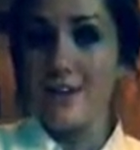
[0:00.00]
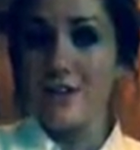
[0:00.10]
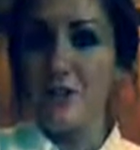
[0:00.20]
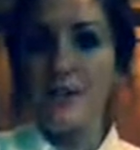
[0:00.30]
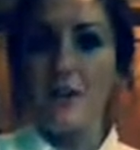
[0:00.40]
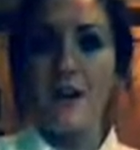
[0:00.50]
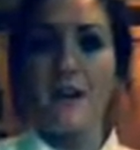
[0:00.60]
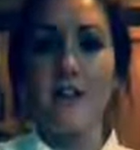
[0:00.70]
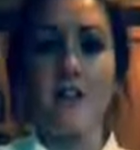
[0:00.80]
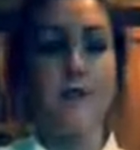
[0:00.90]

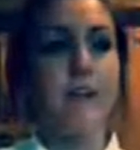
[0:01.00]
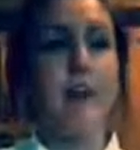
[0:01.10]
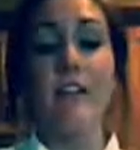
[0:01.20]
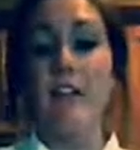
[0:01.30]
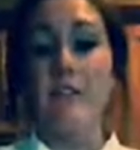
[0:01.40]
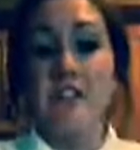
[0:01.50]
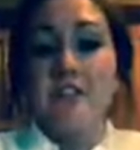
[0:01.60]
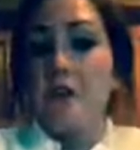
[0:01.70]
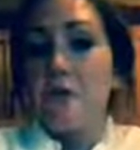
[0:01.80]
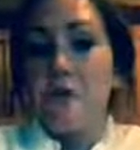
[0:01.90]
Chiffonade is, I love it, it's
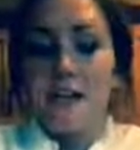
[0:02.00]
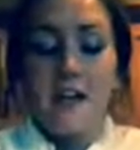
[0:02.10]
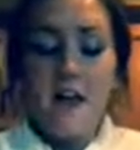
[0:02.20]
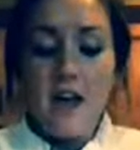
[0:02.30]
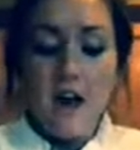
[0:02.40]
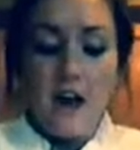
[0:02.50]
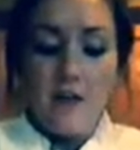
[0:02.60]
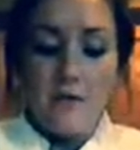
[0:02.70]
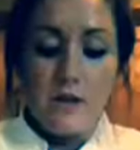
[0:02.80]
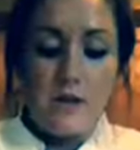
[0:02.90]
so pretty.
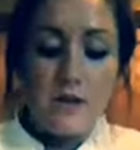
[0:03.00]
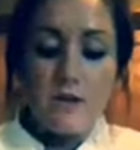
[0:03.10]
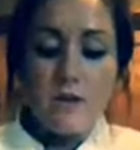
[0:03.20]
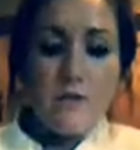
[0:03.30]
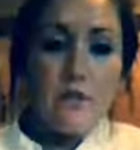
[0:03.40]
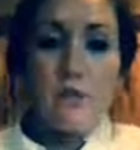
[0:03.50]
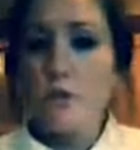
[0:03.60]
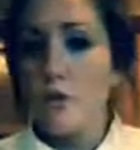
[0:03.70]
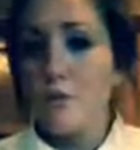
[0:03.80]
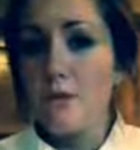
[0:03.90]
We can use it for
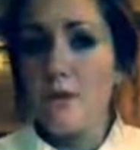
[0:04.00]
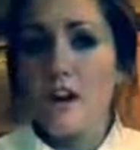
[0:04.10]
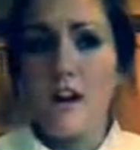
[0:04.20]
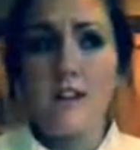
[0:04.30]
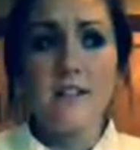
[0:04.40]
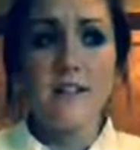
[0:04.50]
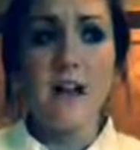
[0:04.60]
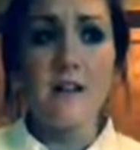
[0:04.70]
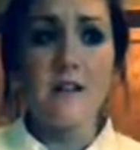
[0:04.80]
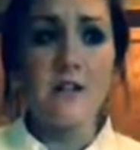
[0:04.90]
soups,
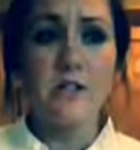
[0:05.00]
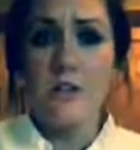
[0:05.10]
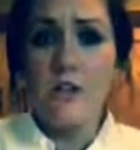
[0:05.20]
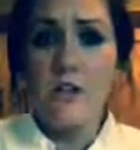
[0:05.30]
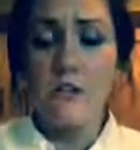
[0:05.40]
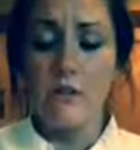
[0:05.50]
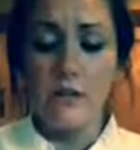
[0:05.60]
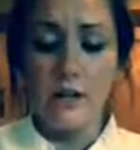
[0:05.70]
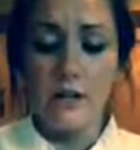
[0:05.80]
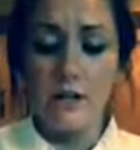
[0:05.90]
salads, just a cute little
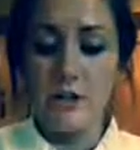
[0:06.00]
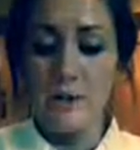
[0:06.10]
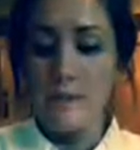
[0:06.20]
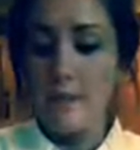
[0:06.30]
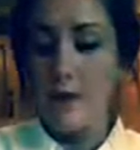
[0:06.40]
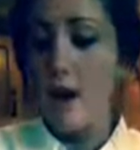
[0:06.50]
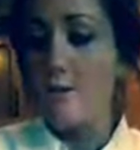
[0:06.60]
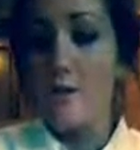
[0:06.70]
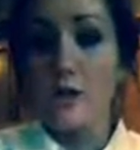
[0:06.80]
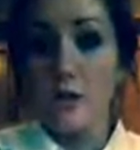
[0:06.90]
garnish.
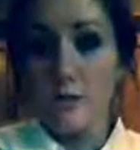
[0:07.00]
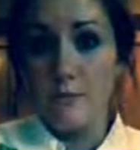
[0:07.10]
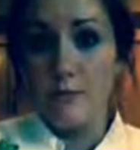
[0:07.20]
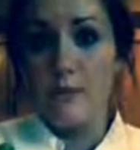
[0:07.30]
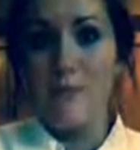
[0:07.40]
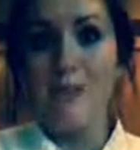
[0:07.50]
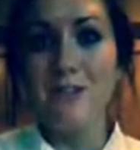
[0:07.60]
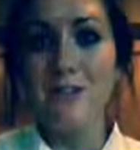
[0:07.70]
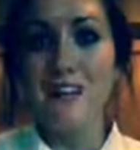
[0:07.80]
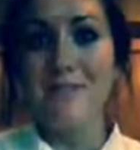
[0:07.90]
We're going to be doing with
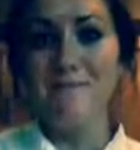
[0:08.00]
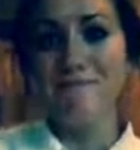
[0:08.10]
basil today.